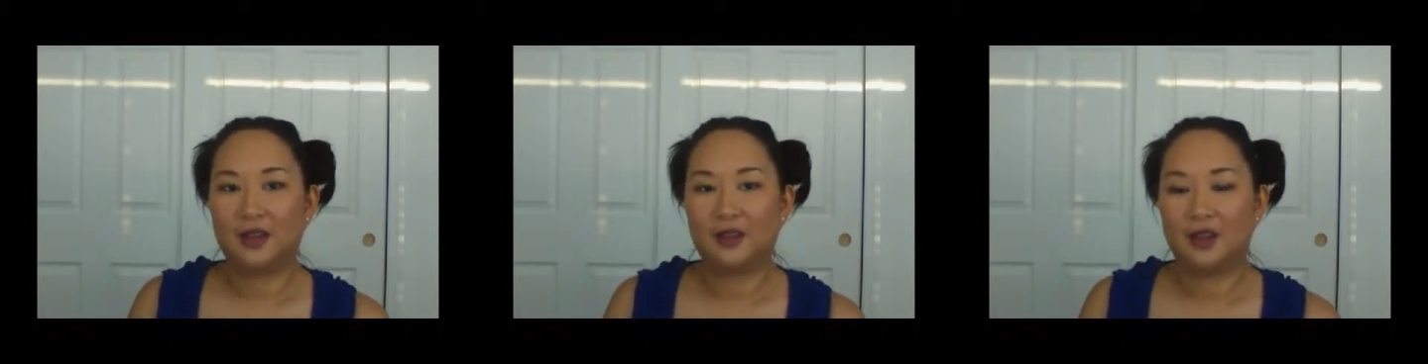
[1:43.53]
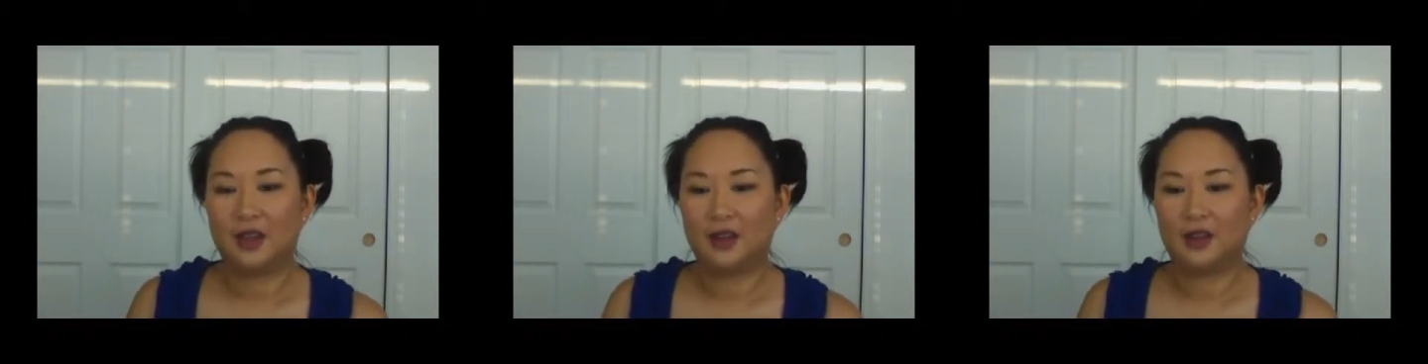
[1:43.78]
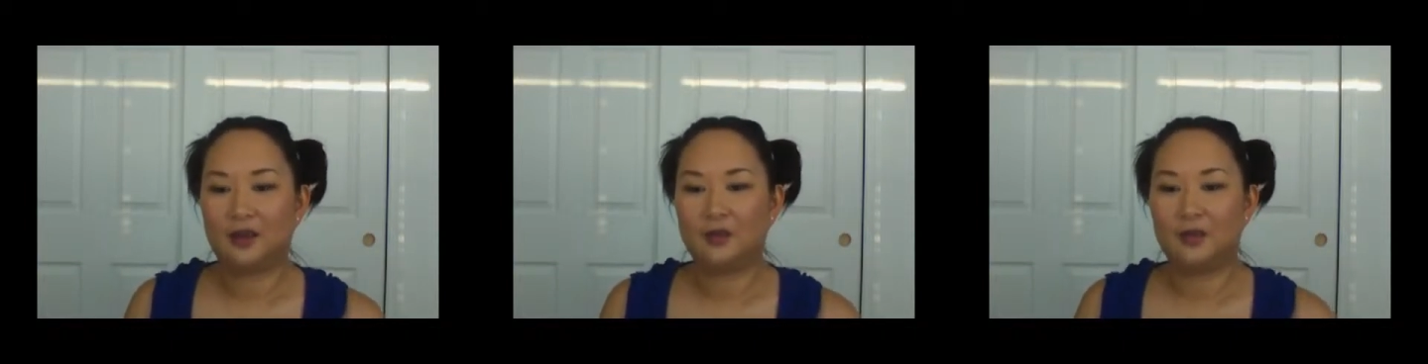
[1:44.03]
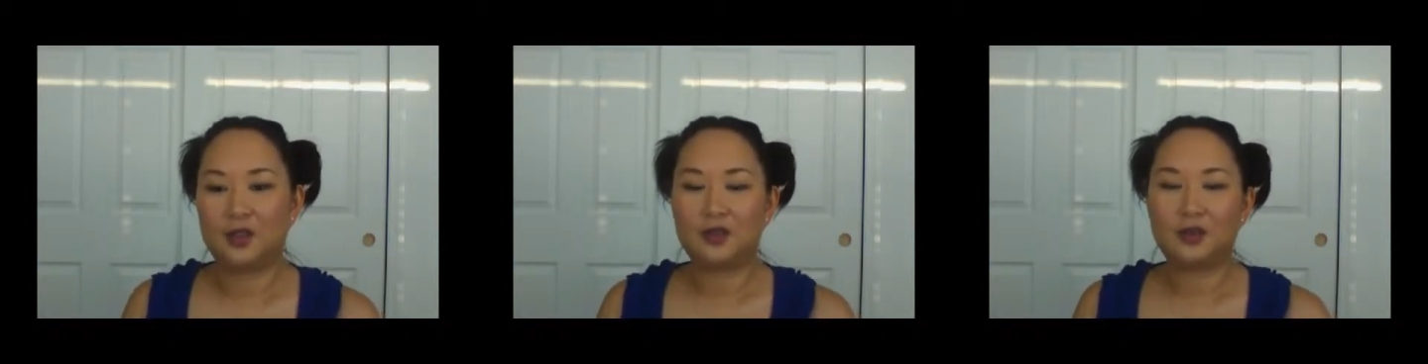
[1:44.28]
and they
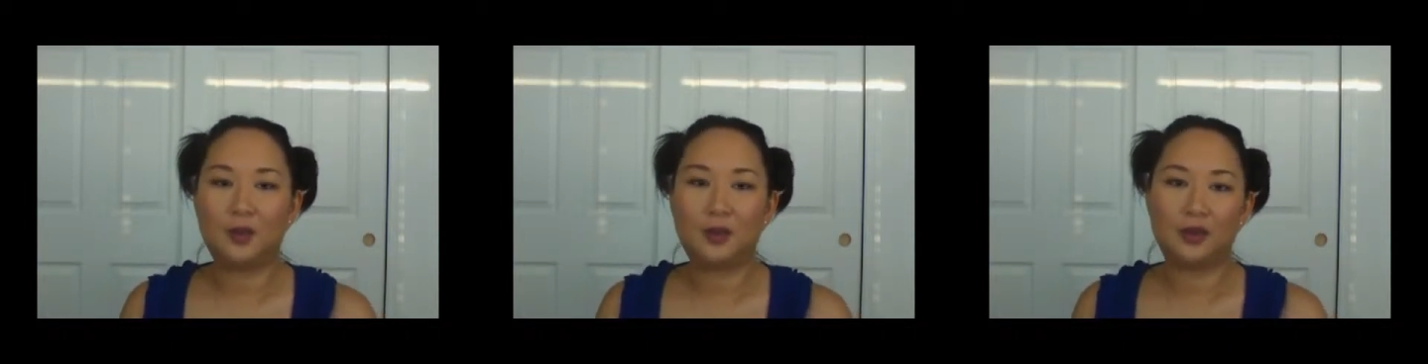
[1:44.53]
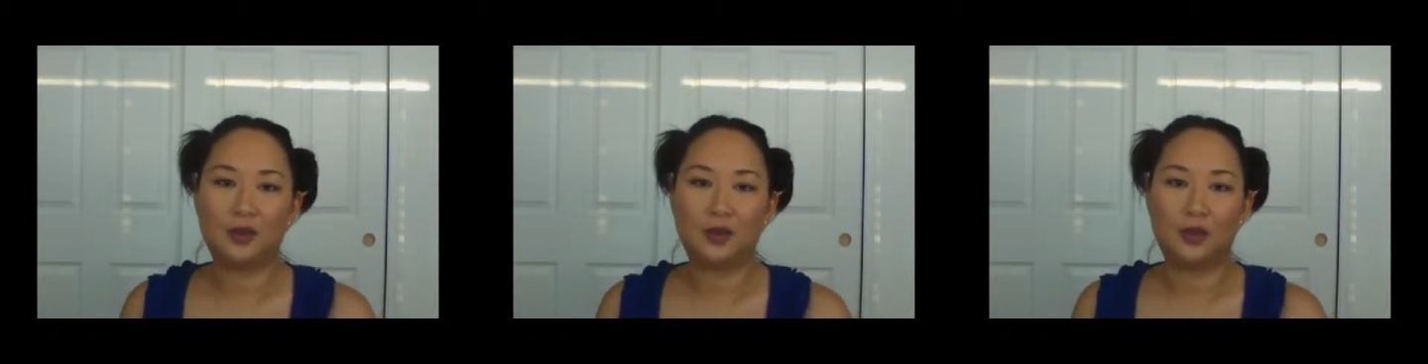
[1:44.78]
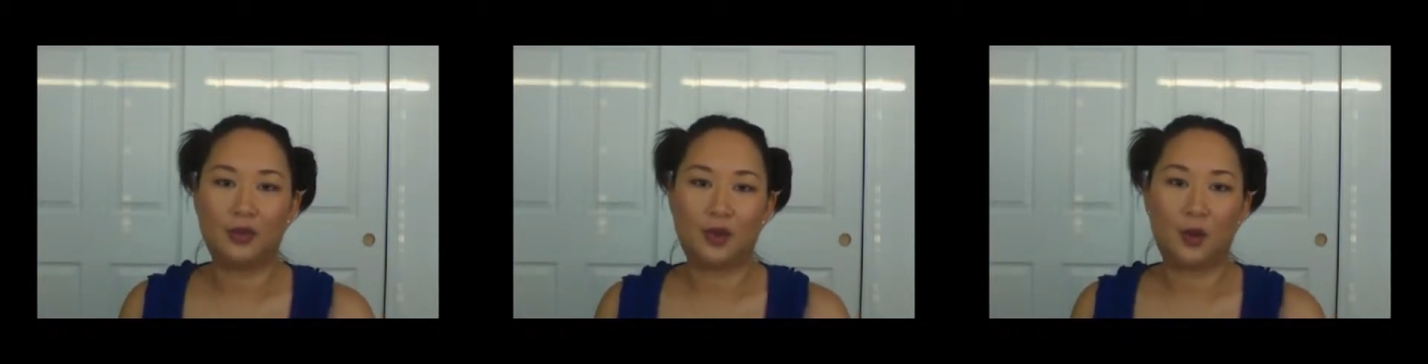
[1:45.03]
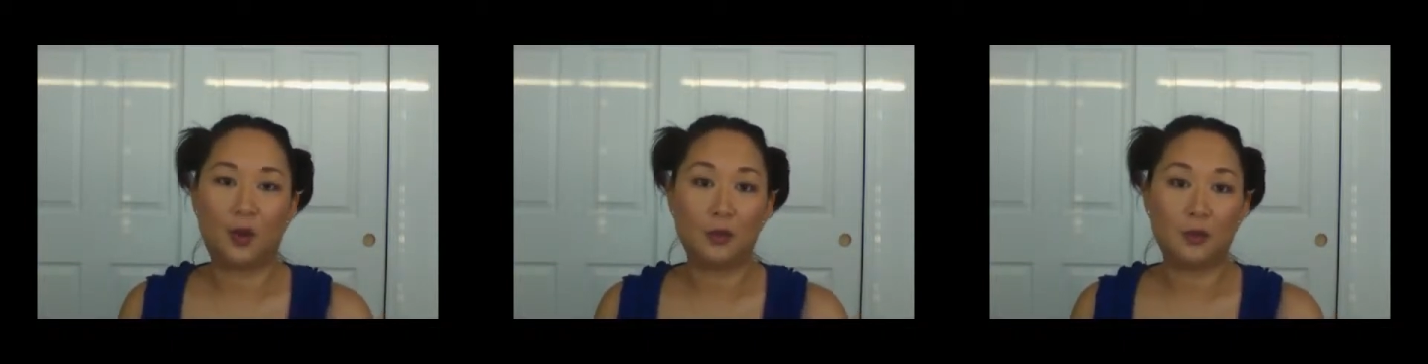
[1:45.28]
measure
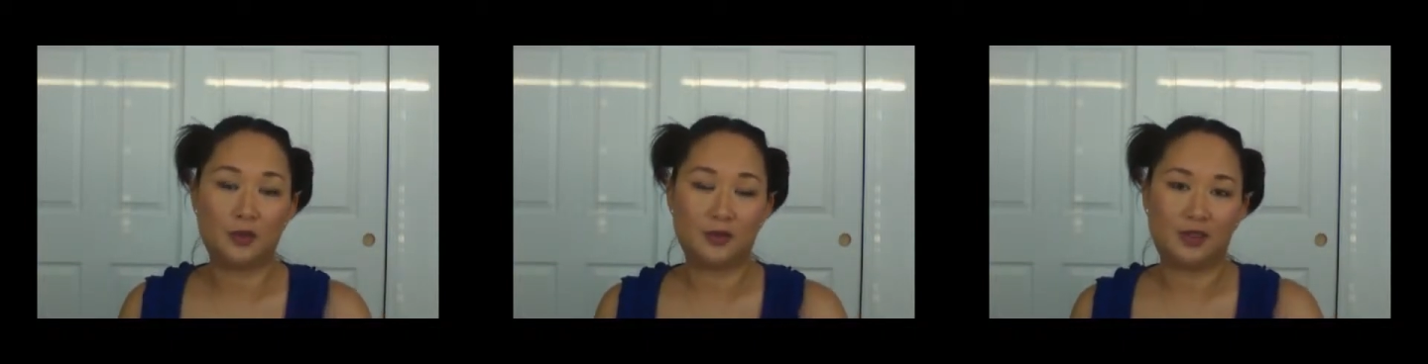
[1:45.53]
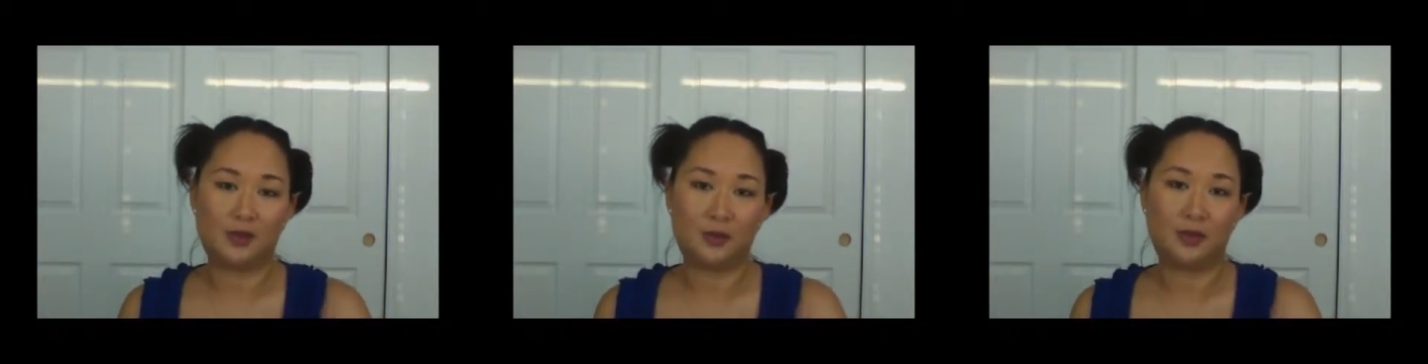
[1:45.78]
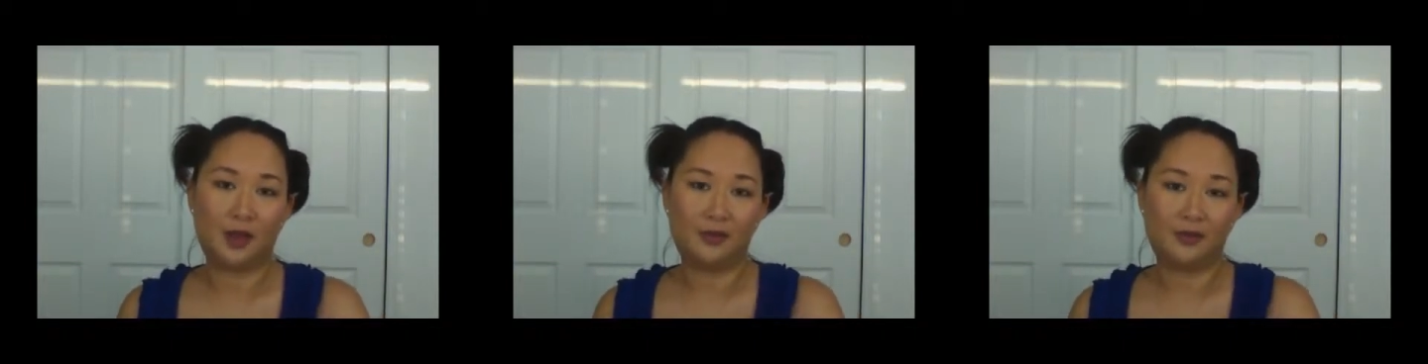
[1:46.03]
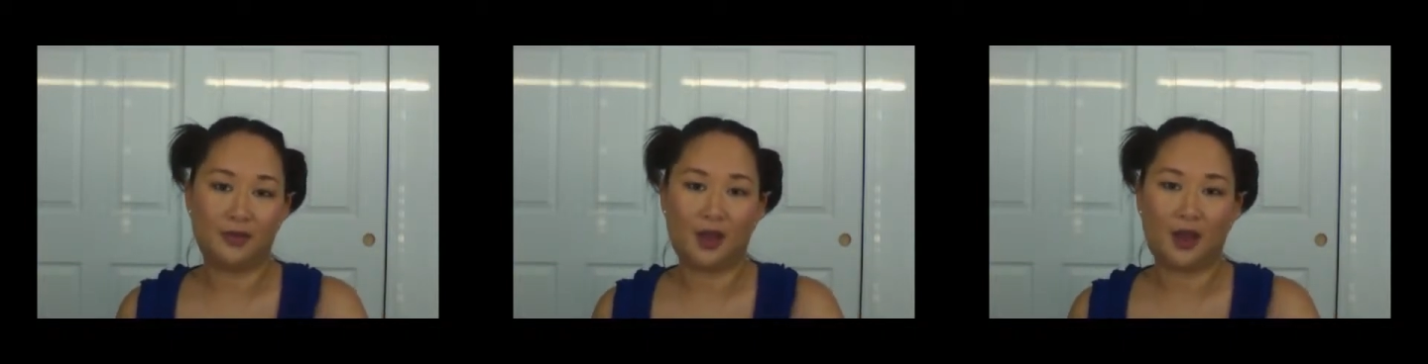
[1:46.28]
the hormones in the blood
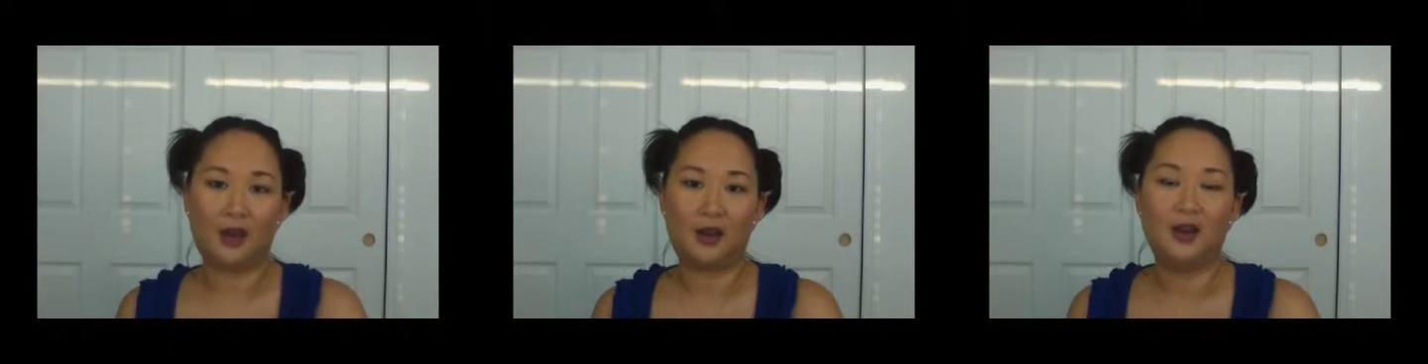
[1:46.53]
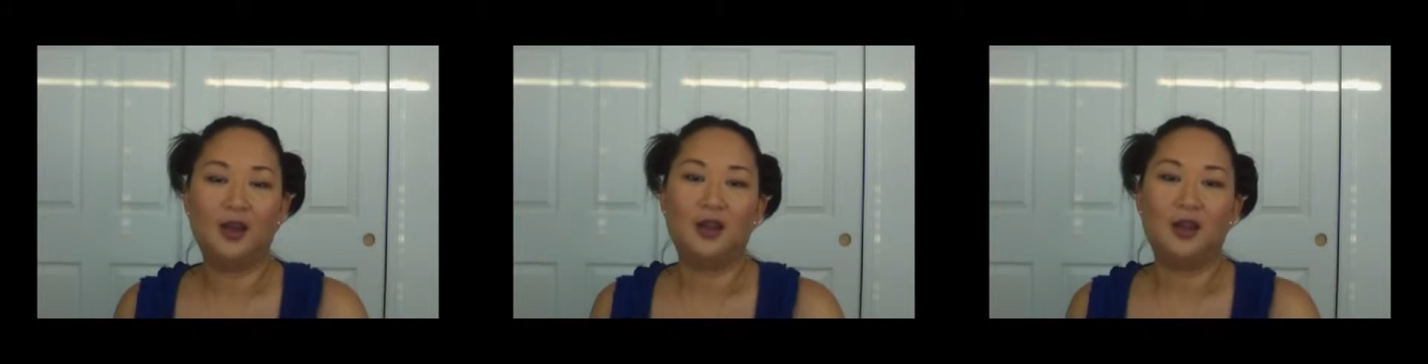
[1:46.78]
for that.